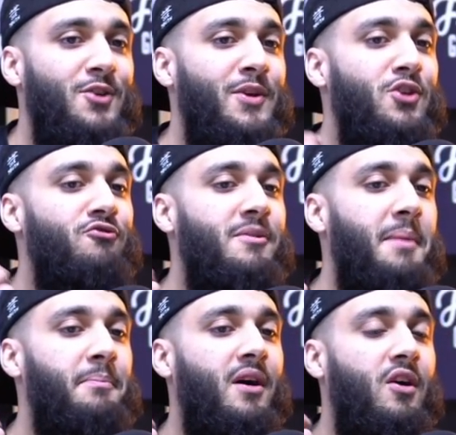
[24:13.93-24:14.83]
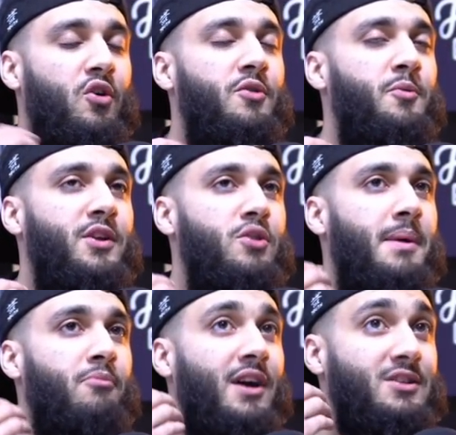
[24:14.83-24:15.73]
when you remember or when you
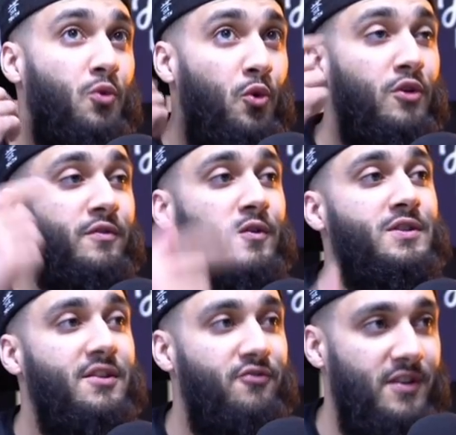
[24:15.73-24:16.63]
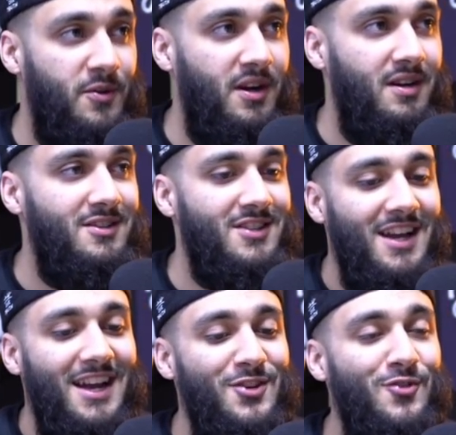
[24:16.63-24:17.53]
memorize all of those different du'as,
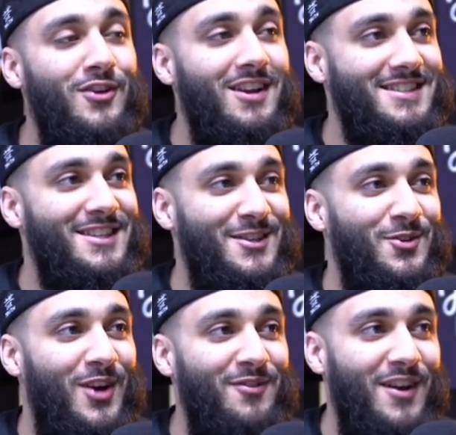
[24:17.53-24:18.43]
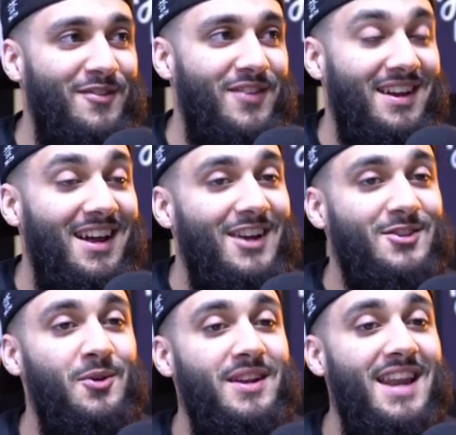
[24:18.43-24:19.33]
you realize there's a du'a for everything.
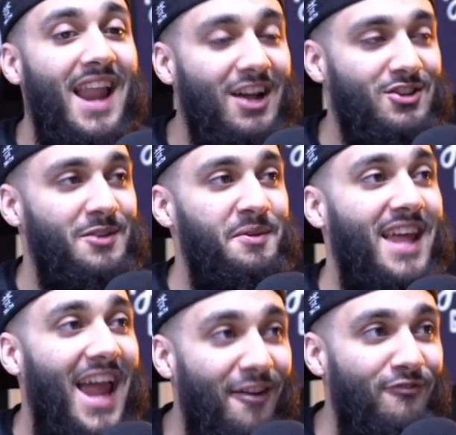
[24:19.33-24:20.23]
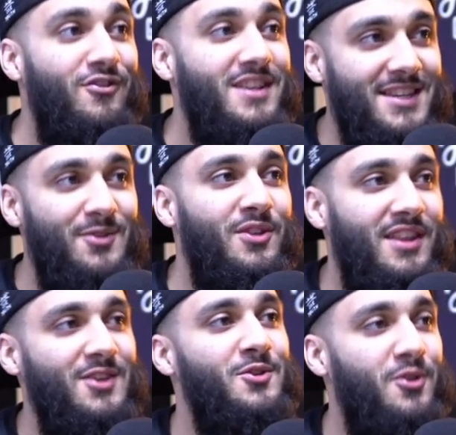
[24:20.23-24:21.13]
So naturally, with every single
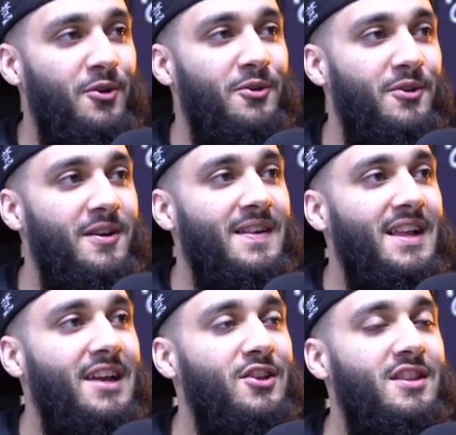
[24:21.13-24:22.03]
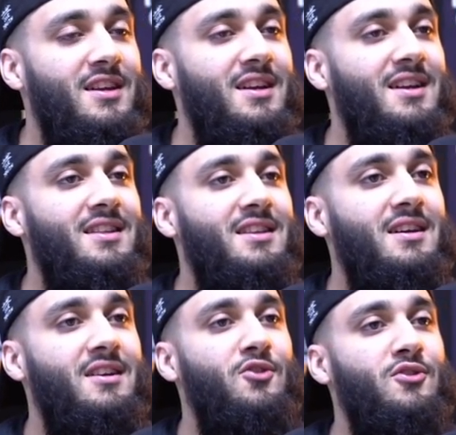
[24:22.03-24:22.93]
thing you do,
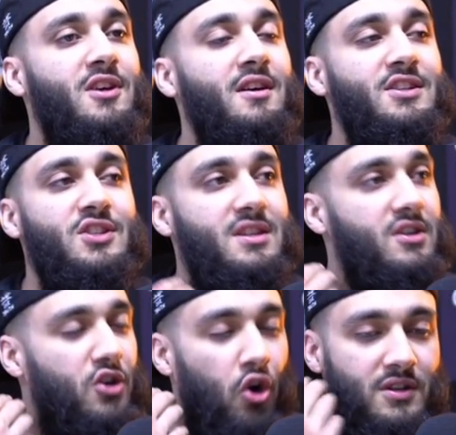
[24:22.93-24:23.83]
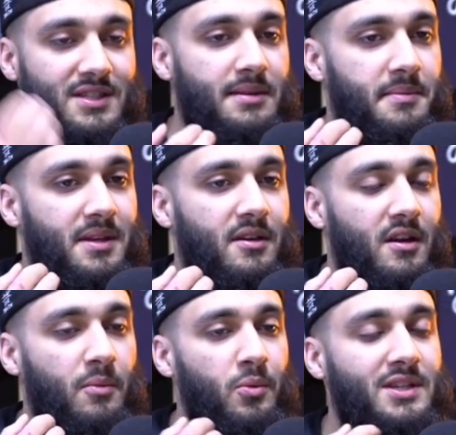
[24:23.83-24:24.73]
your tongue is just going to constantly
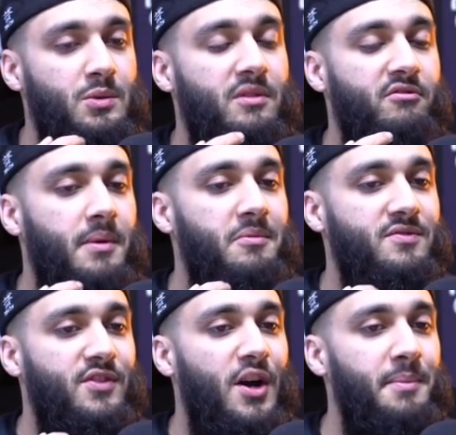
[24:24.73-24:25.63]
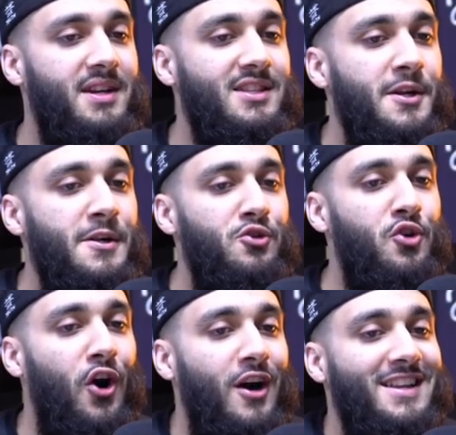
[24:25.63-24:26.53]
be moistened with the remembrance of Allah because
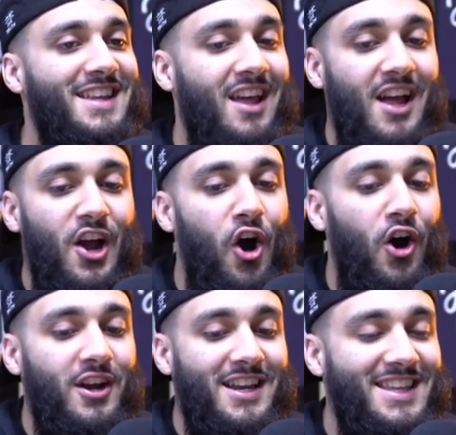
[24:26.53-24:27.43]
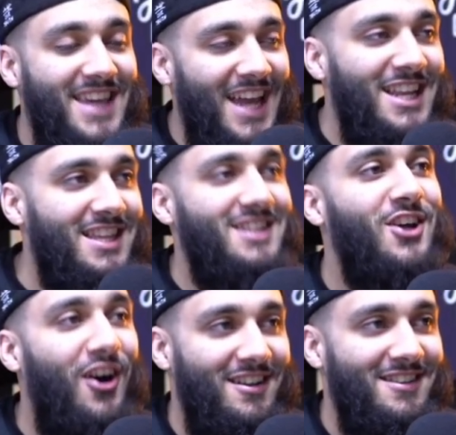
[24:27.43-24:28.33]
you can't hardly get anything
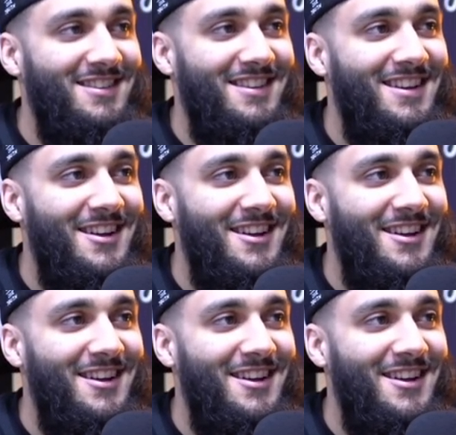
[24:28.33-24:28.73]
done